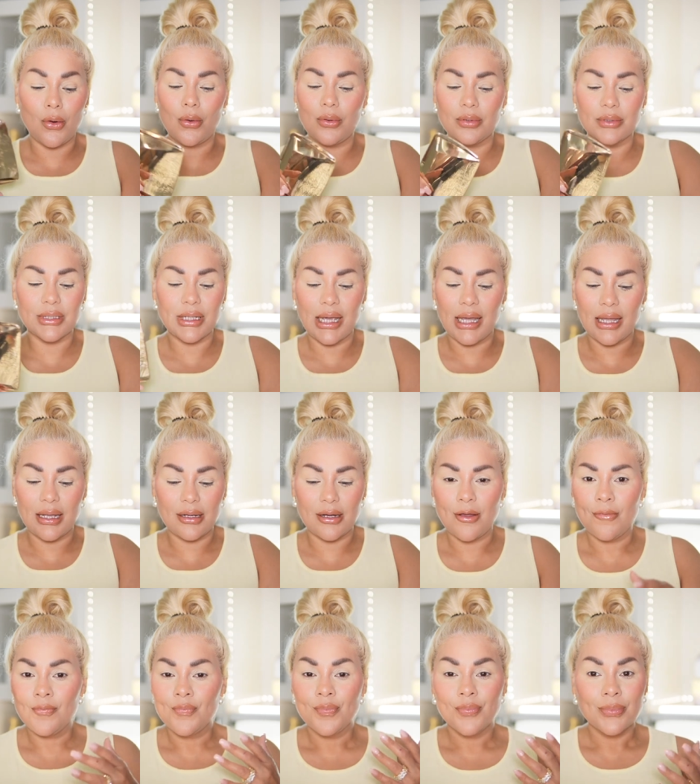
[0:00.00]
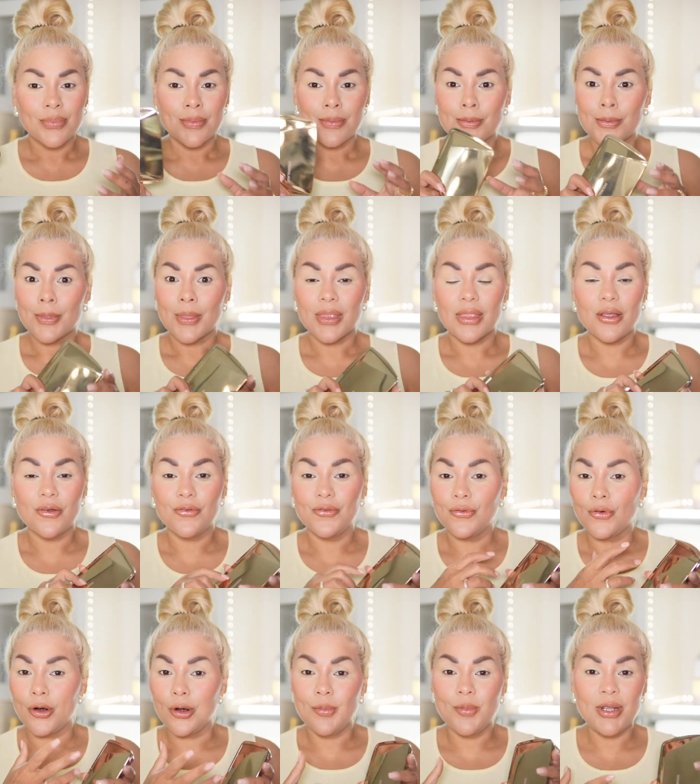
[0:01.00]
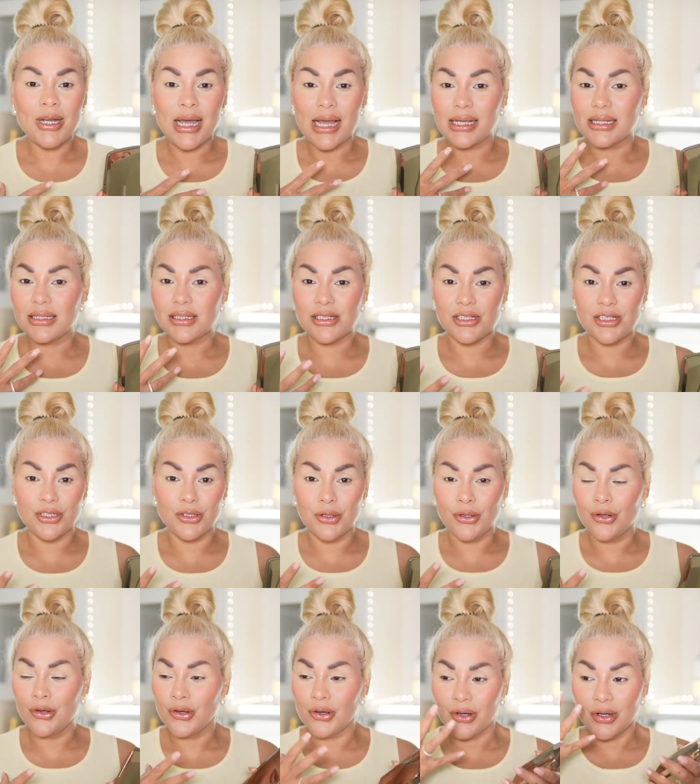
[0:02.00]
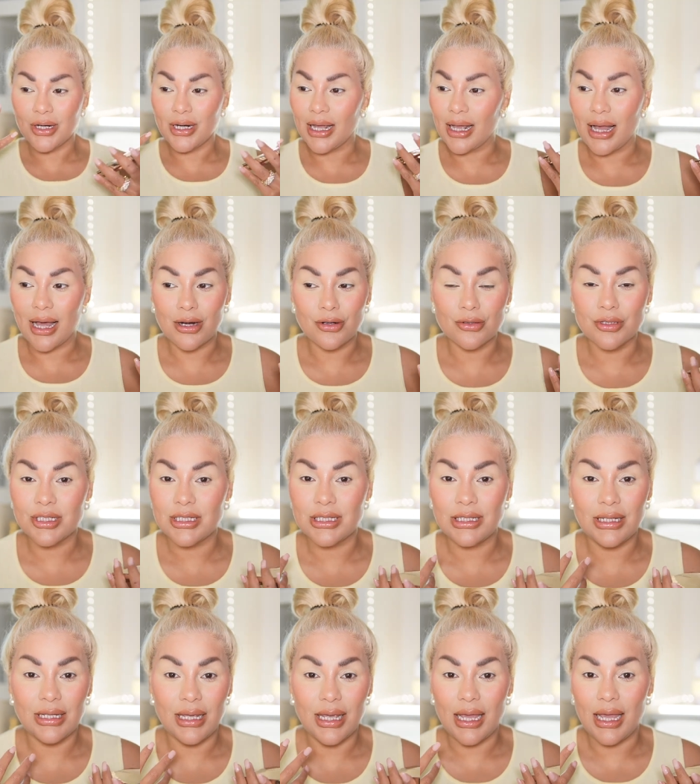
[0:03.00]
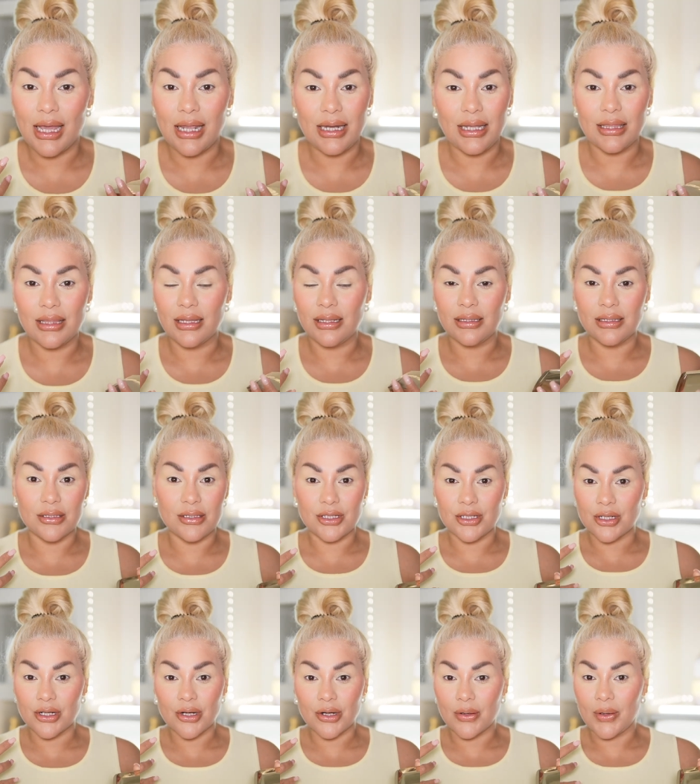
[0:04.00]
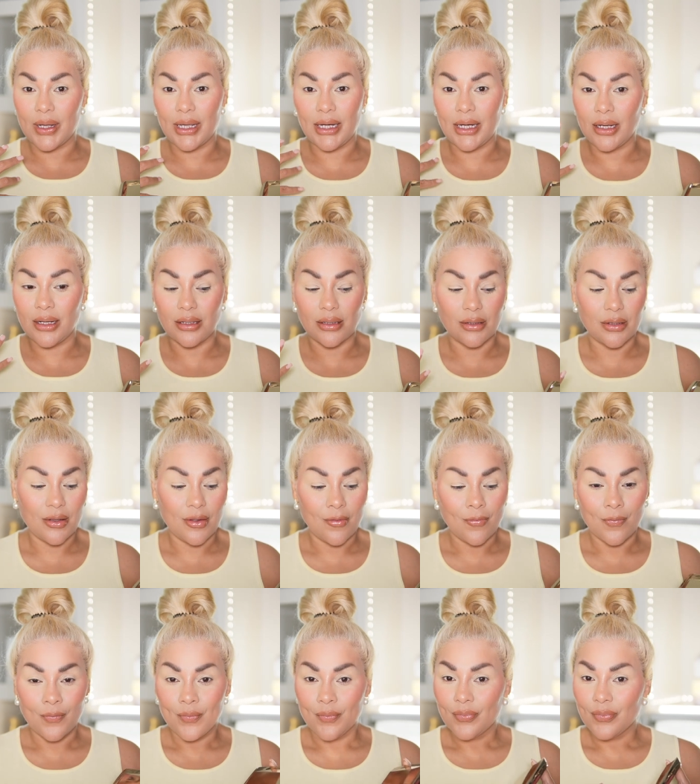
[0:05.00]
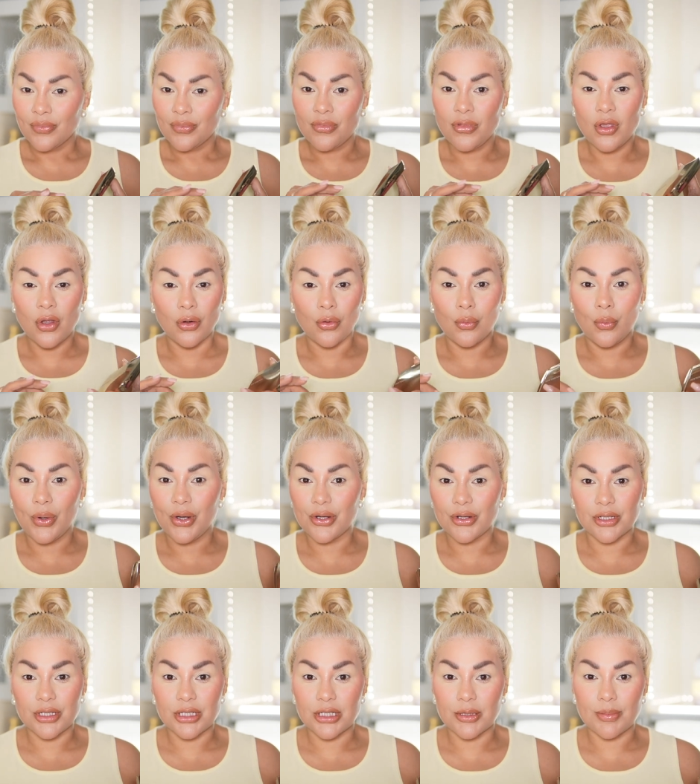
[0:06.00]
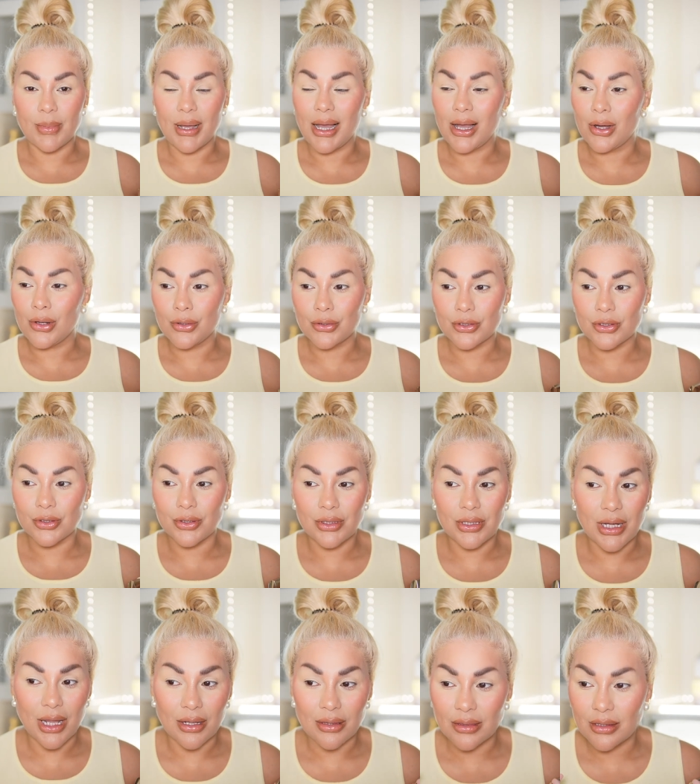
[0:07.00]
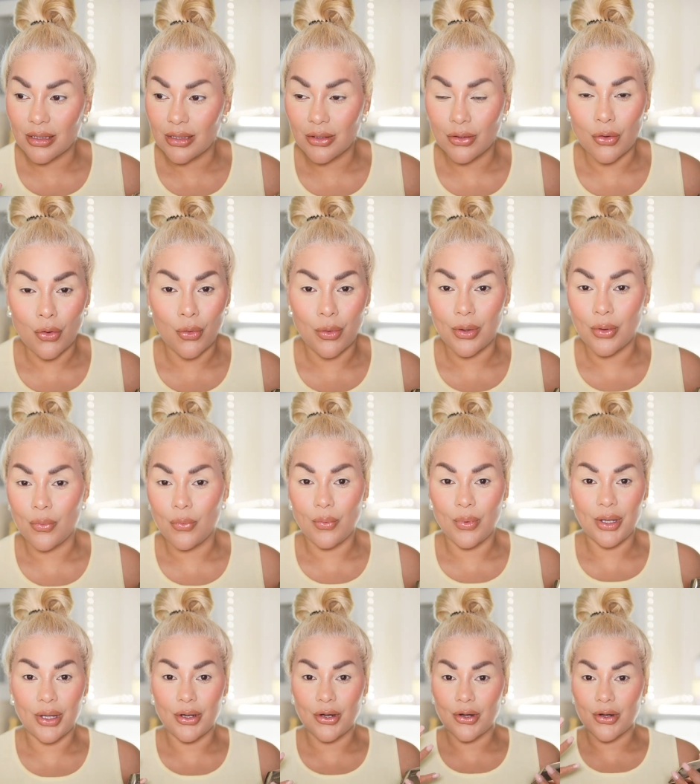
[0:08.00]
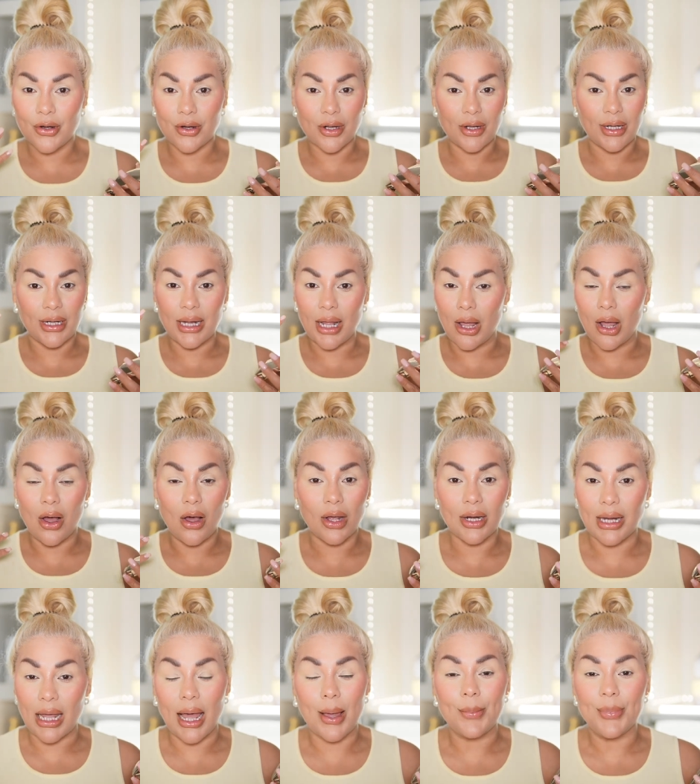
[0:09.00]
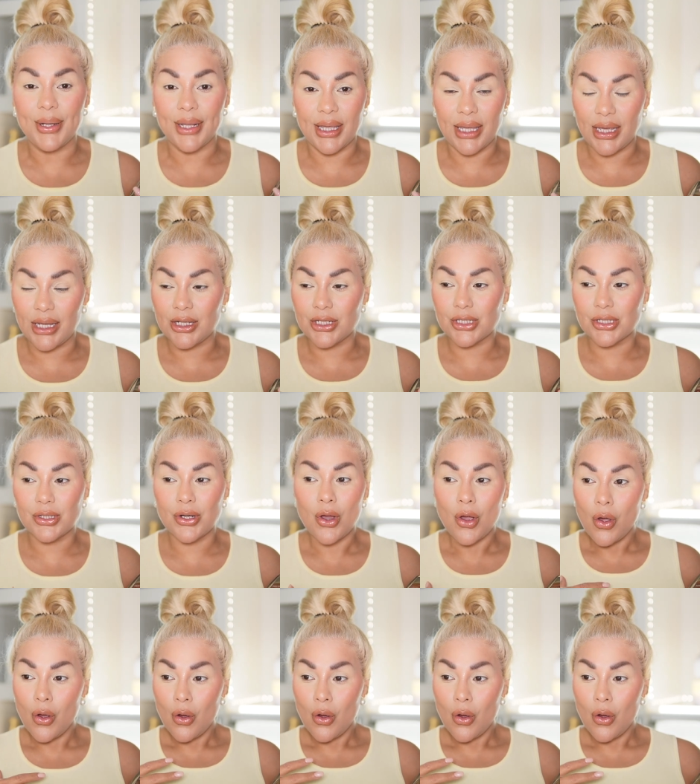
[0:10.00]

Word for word: old and the formula is still good like I don't see anything deteriorating no weird smells, nothing going weird in a, on application